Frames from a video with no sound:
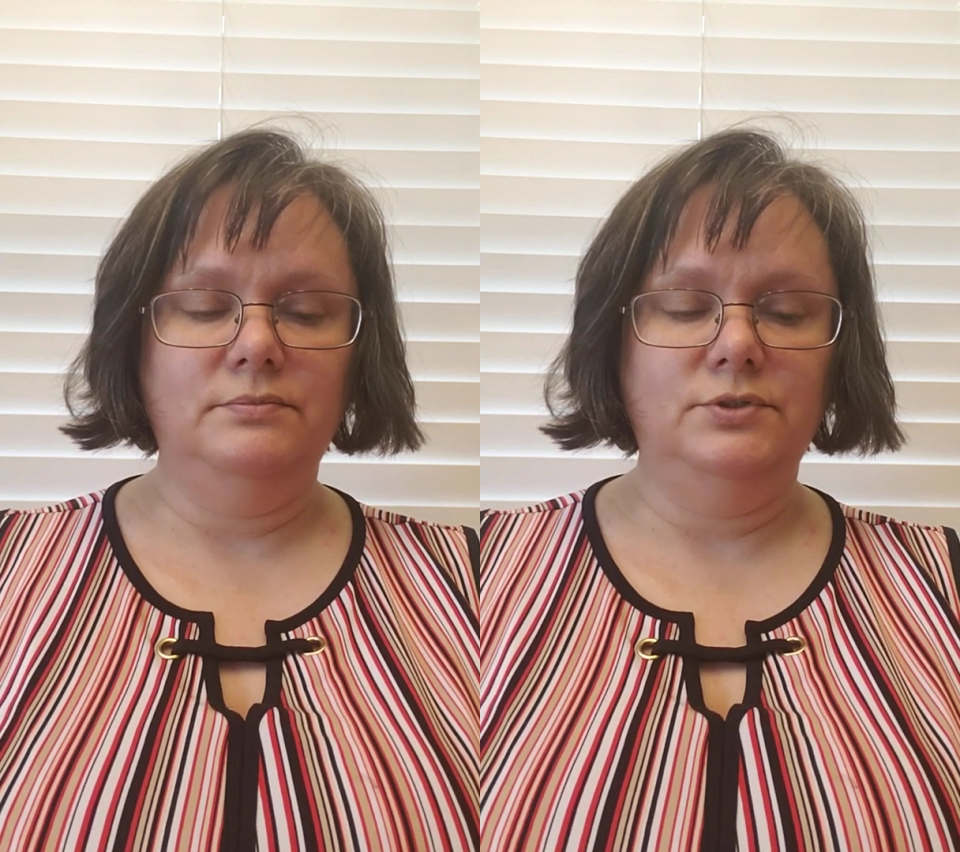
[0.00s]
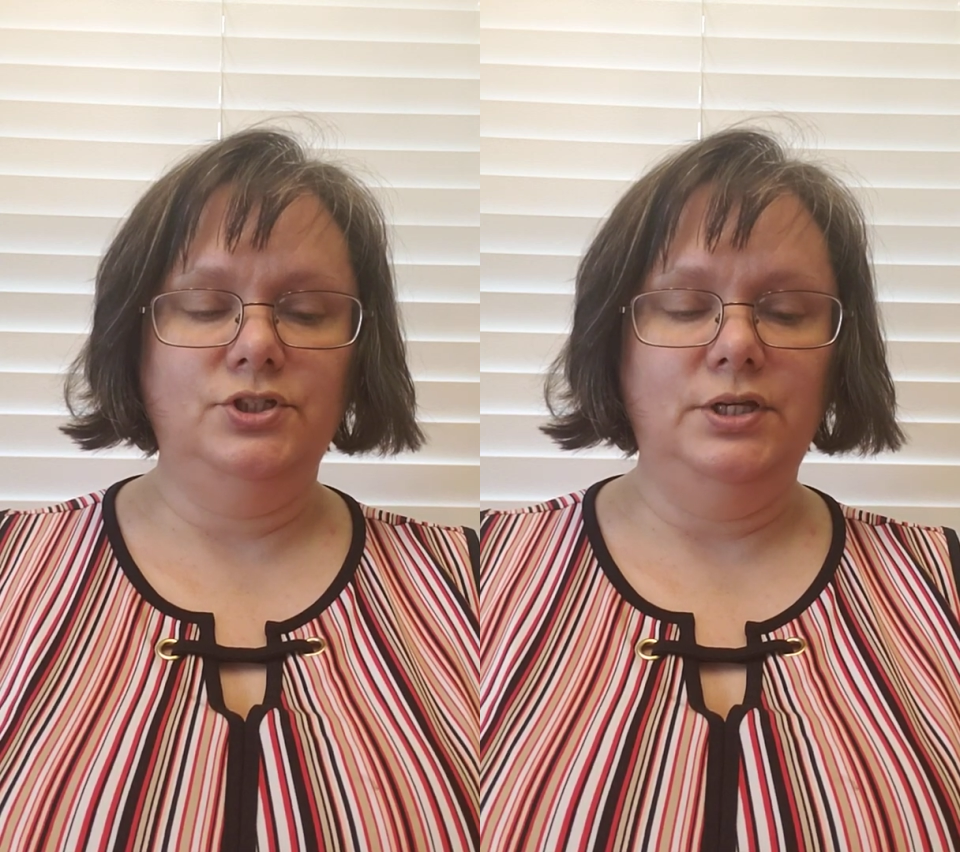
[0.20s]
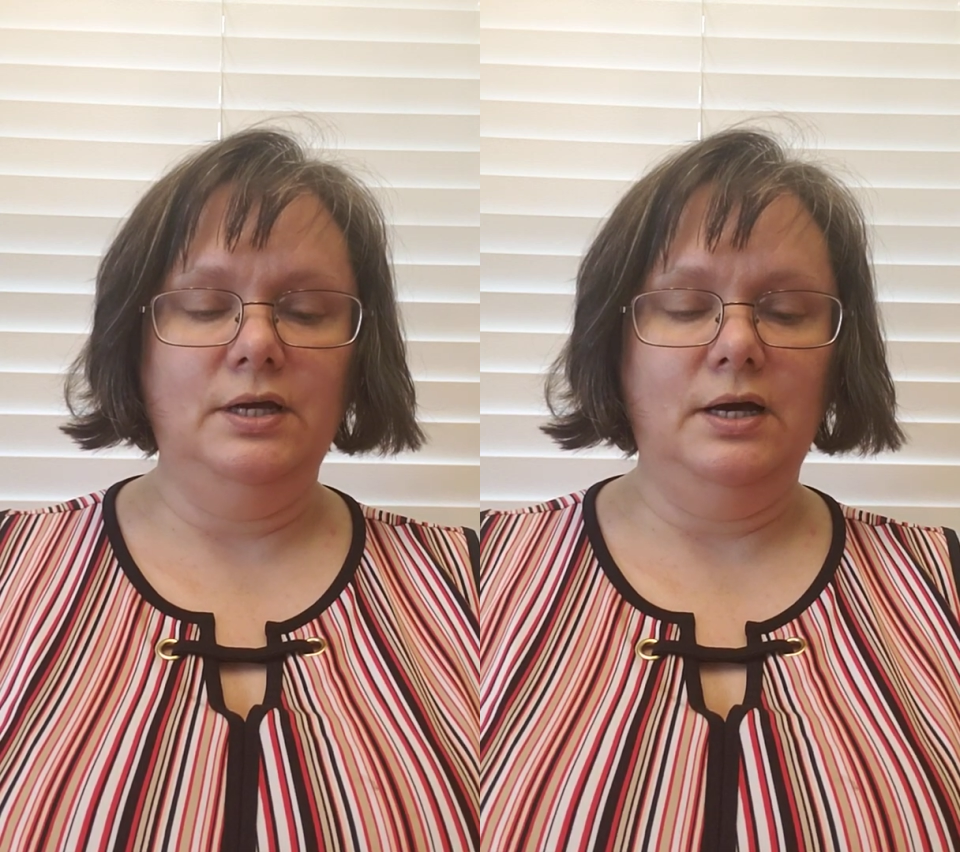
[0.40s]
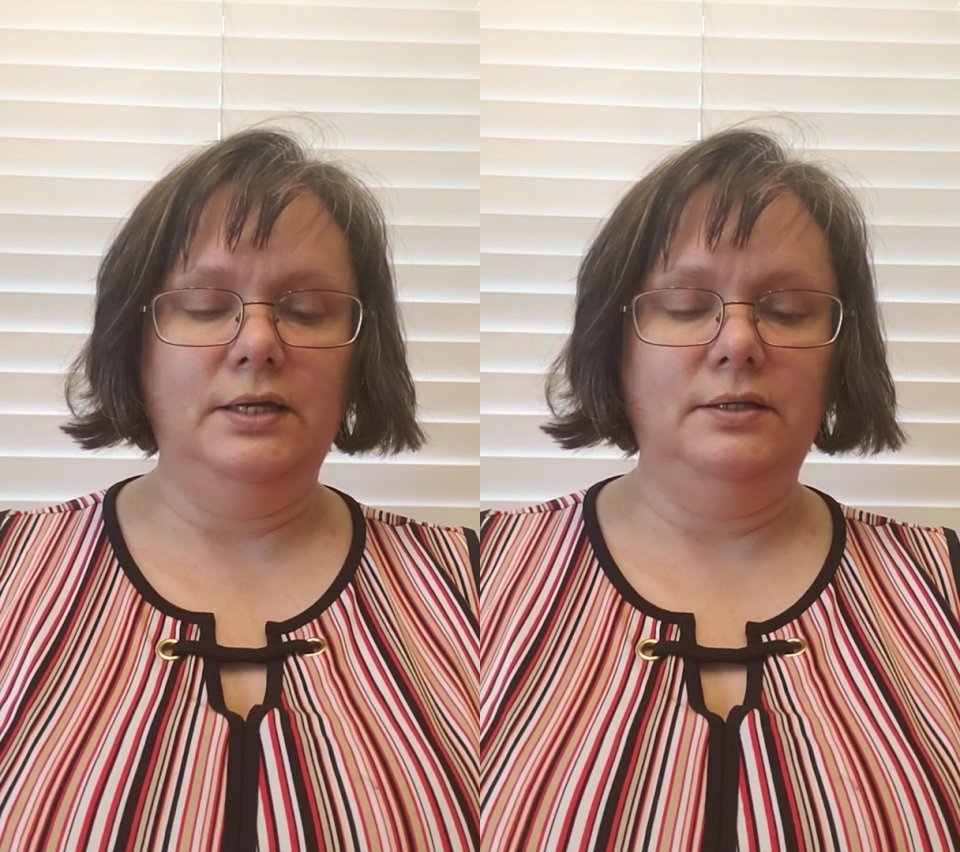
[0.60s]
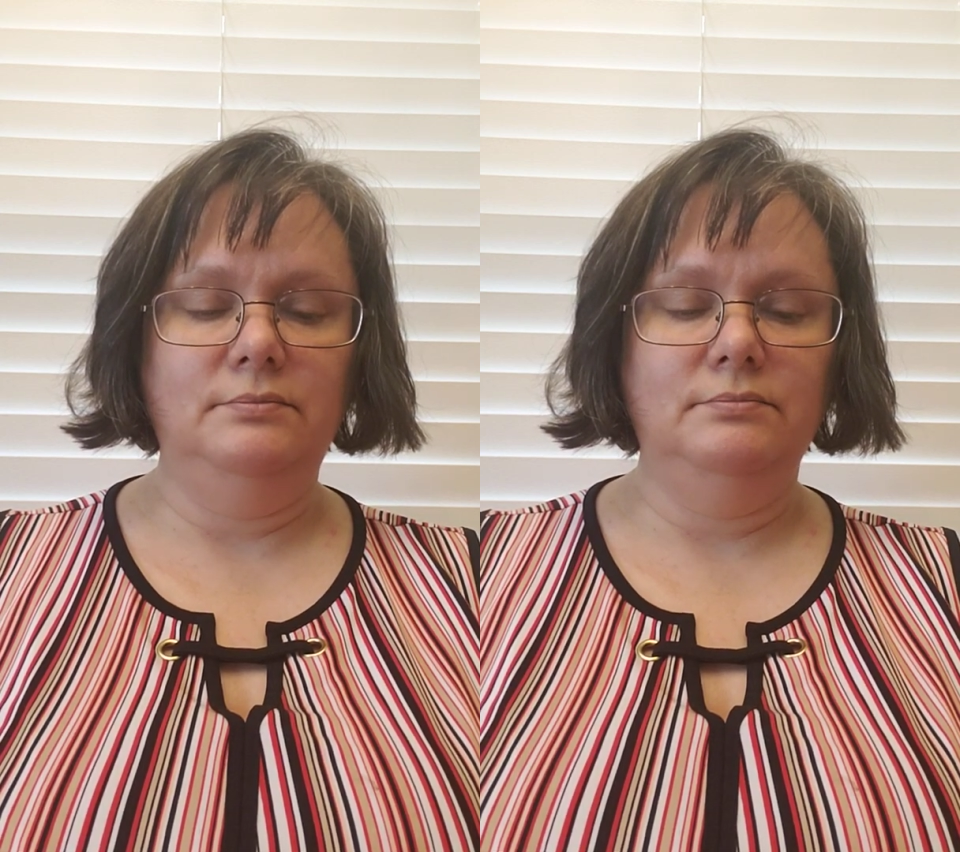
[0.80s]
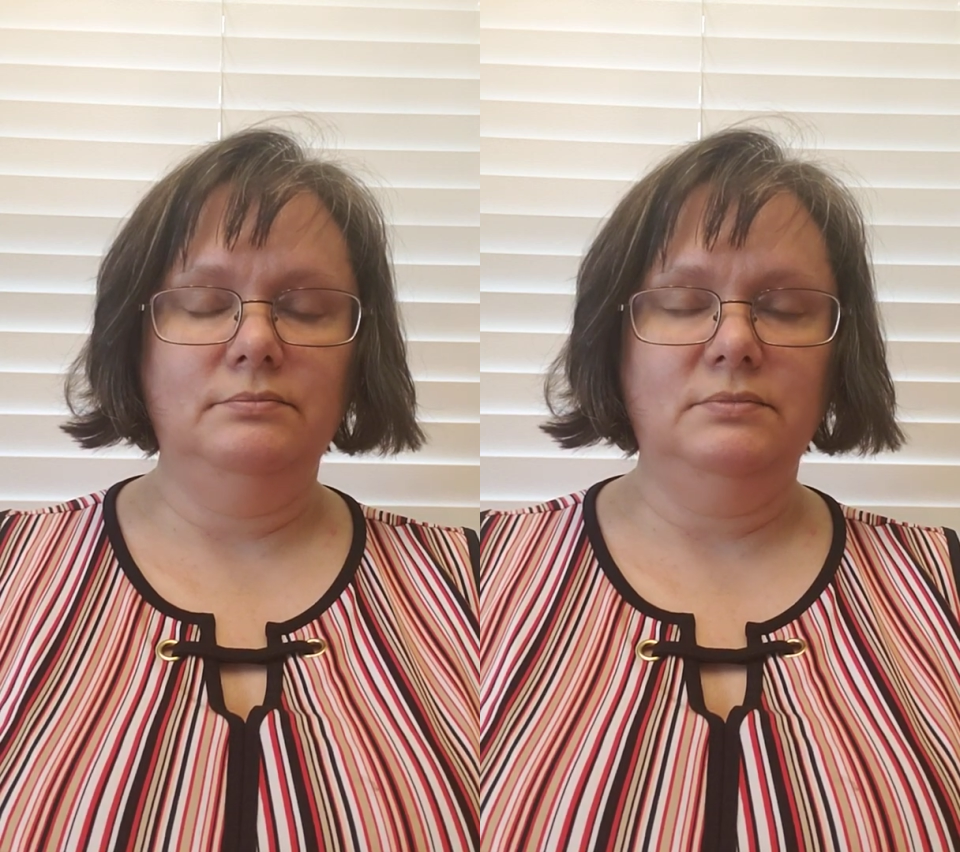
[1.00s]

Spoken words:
She nodded.